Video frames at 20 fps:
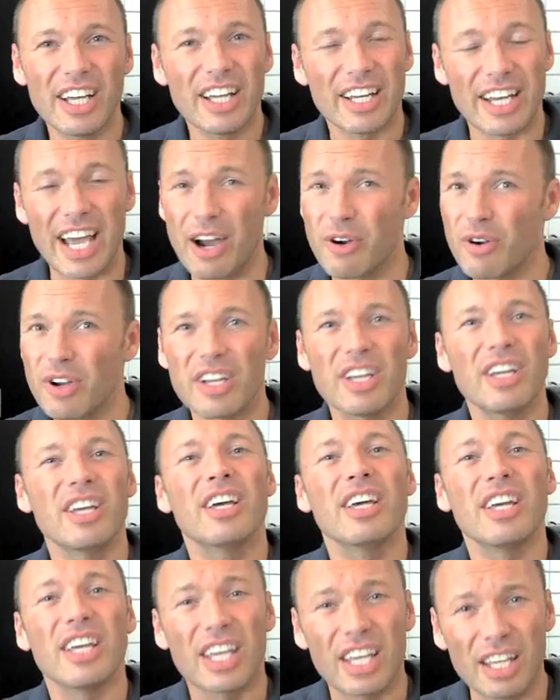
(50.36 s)
Now,
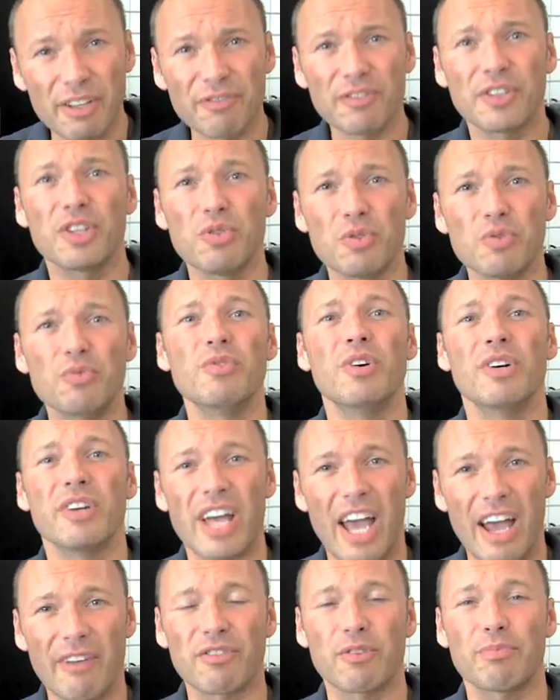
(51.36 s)
if you
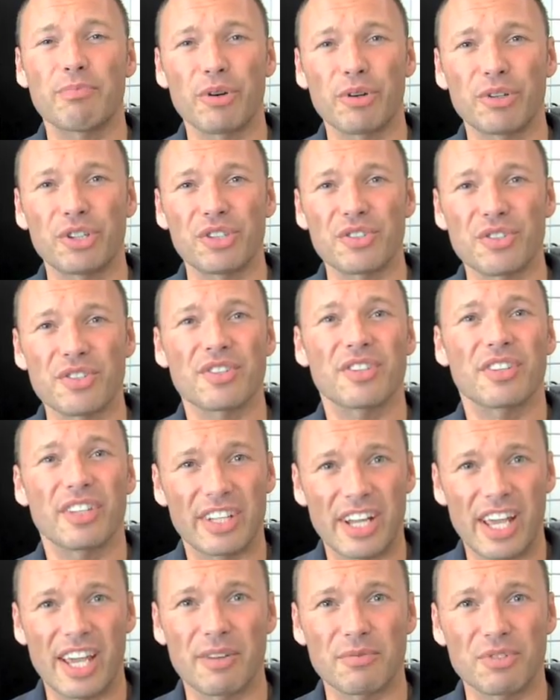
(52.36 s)
ever purchase
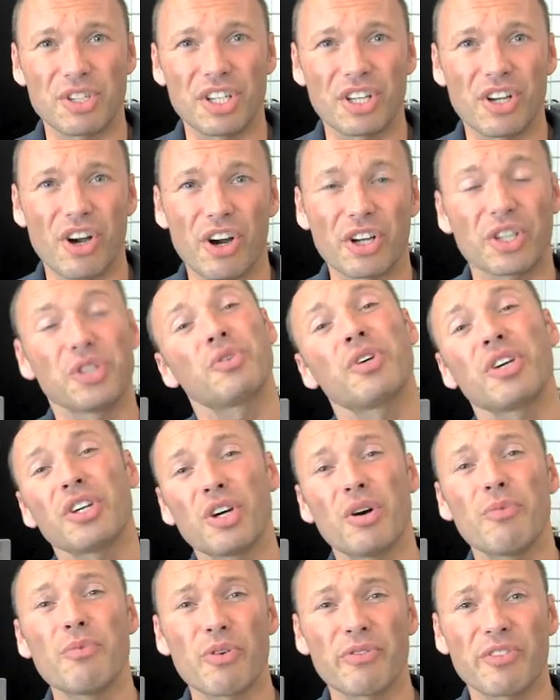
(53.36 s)
an AMG car, you can
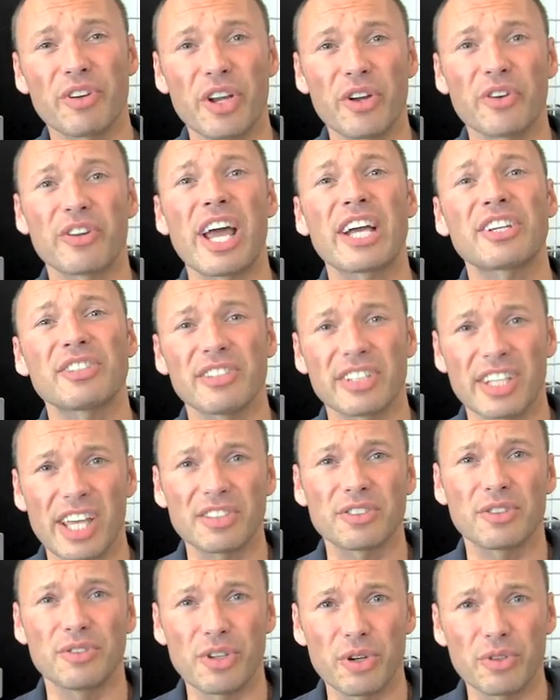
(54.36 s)
come over here and actually
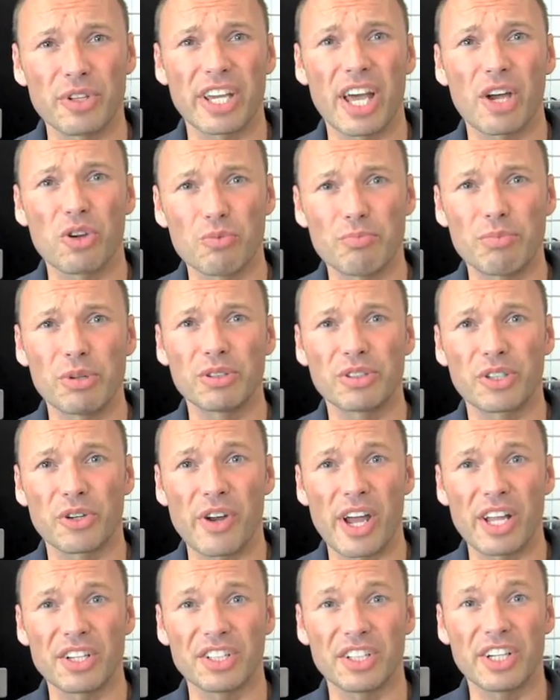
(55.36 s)
get to know the guy who built your
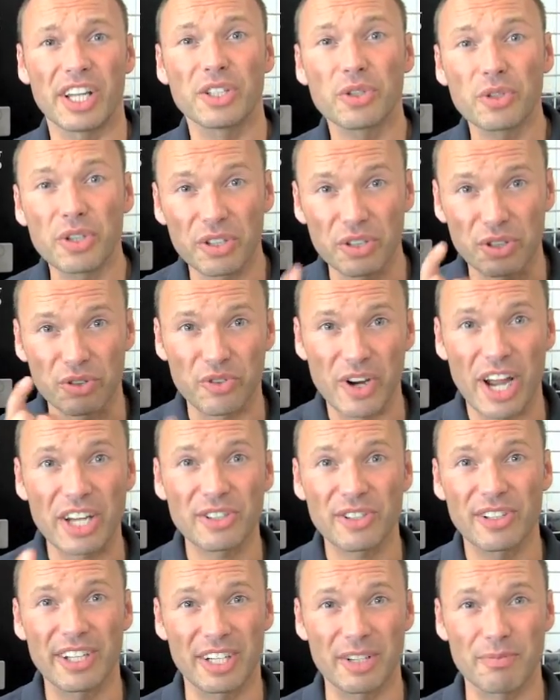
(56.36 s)
engine, and you can
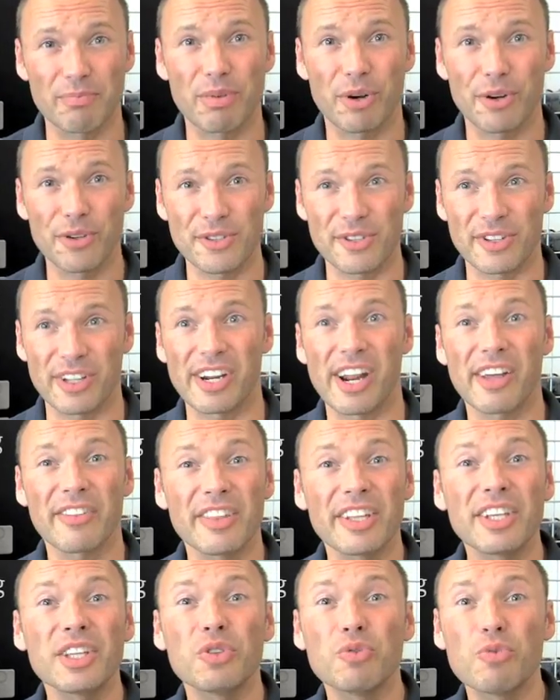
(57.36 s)
congratulate him personally. I
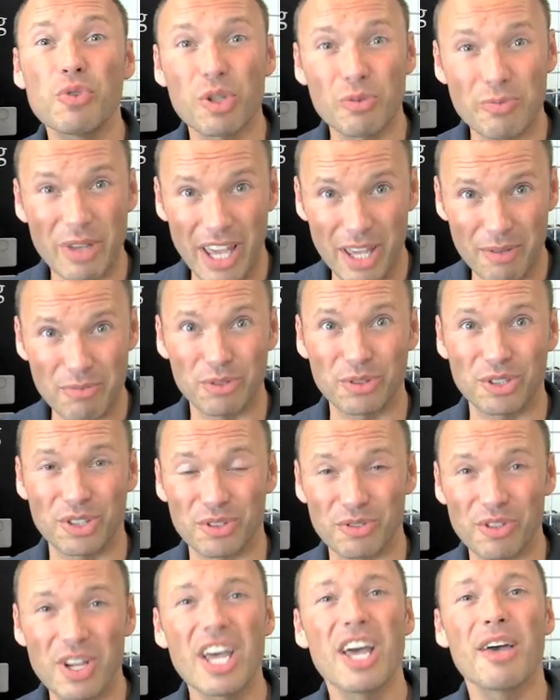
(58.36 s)
think you will be able
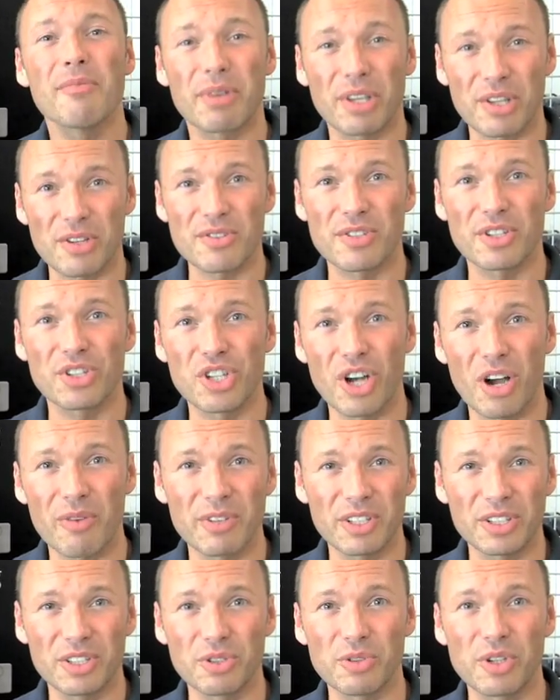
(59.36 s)
to, because the job
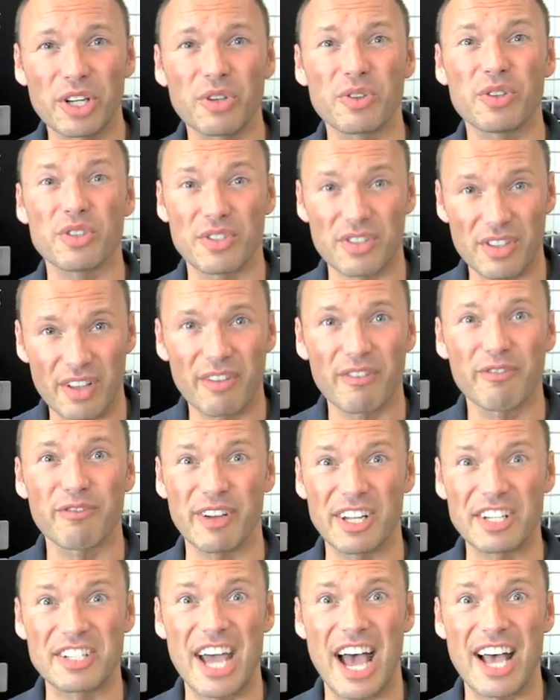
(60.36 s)
they do here is
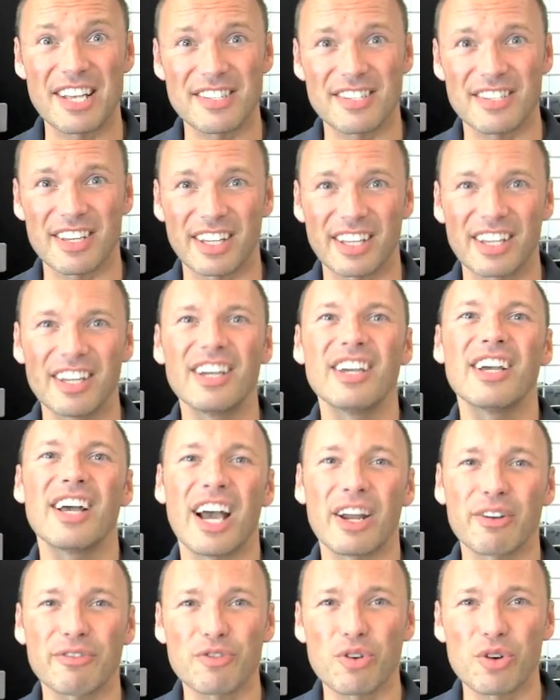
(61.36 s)
fantastic.
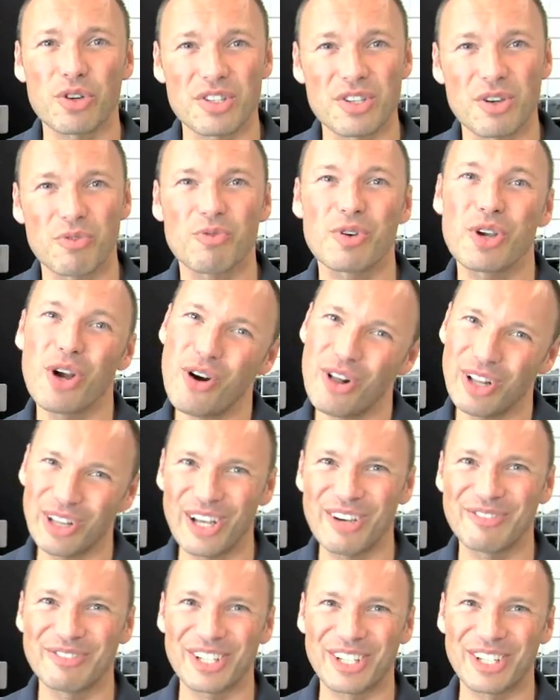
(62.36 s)
And of course, we all love